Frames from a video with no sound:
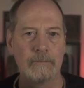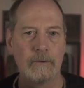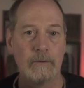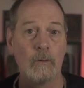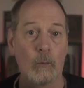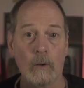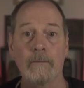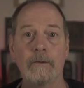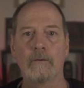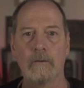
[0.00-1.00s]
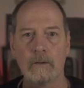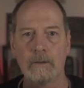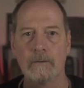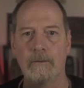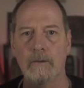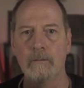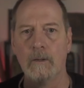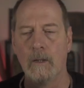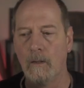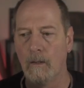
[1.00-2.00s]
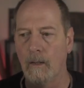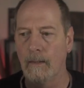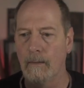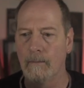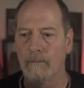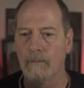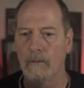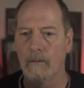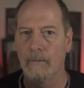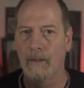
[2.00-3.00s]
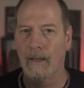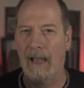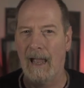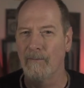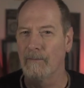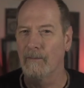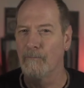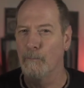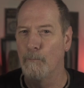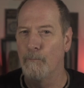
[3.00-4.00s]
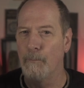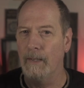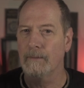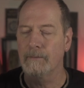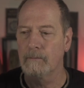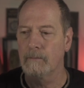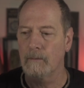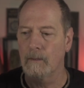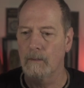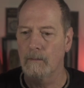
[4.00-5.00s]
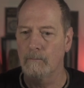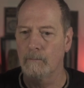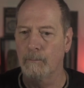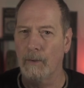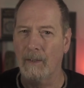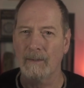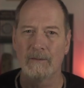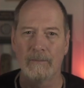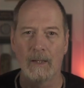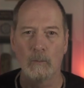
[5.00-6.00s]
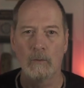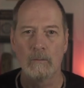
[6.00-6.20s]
to do the work that you're looking to do, and having the best products available.